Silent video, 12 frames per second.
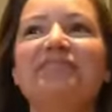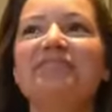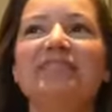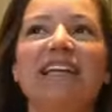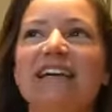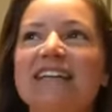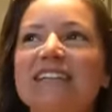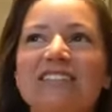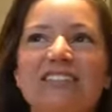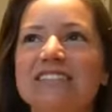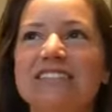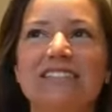and I
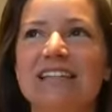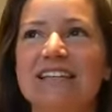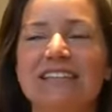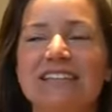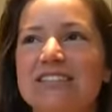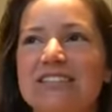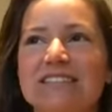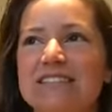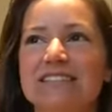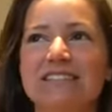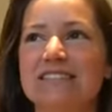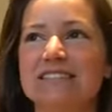
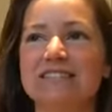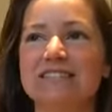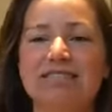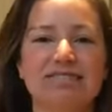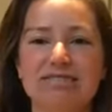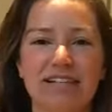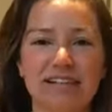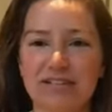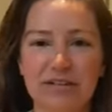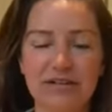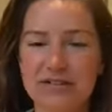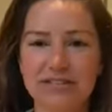just
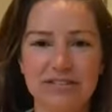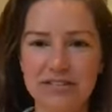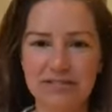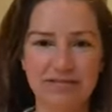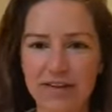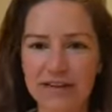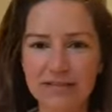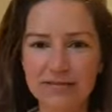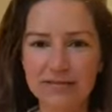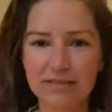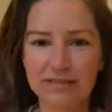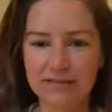couldn't find
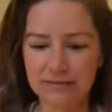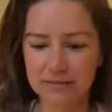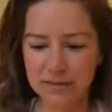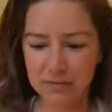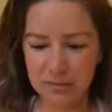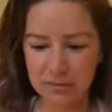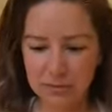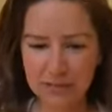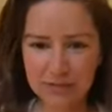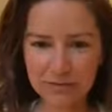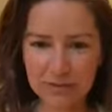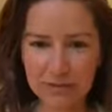what would
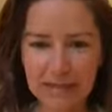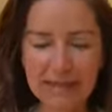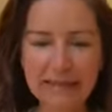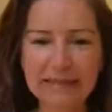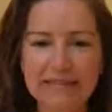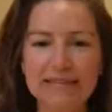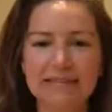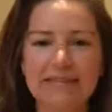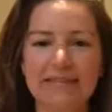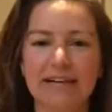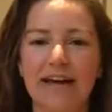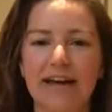work for me.
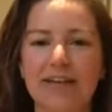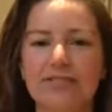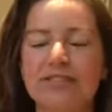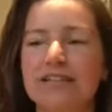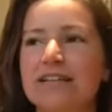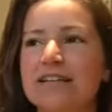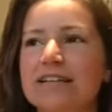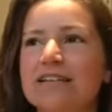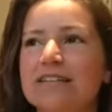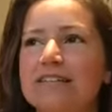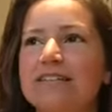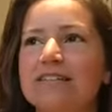
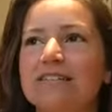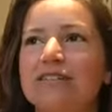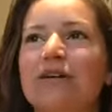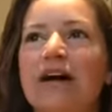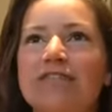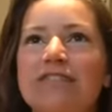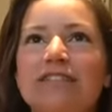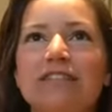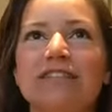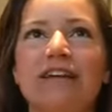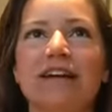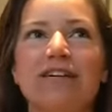After
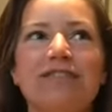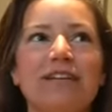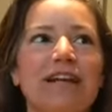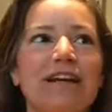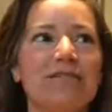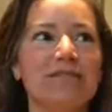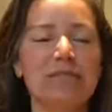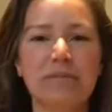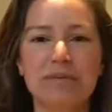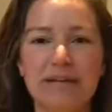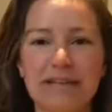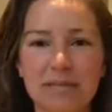Ayurveda, I
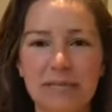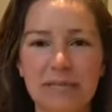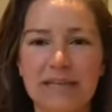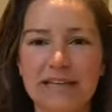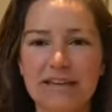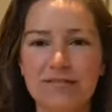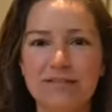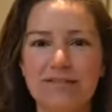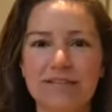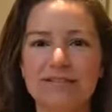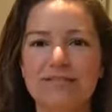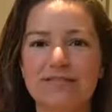remember at the beginning I was
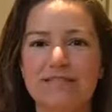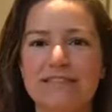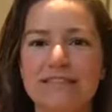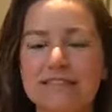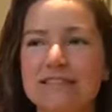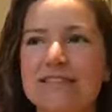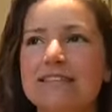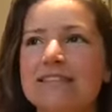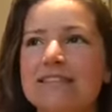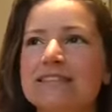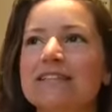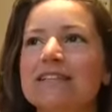very resistant
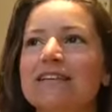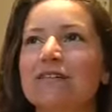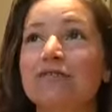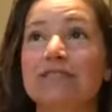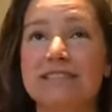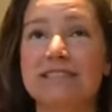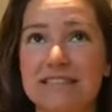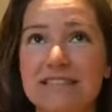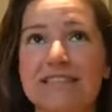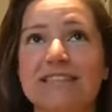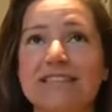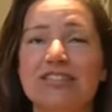
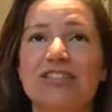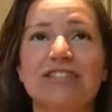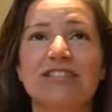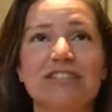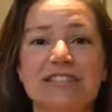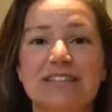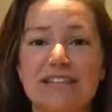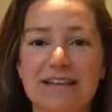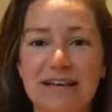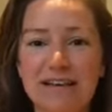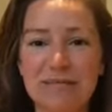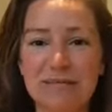just to
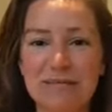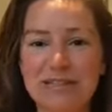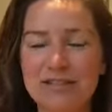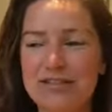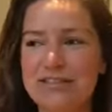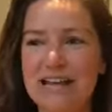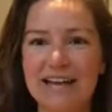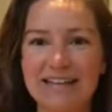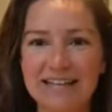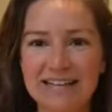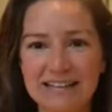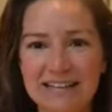the elimination diet.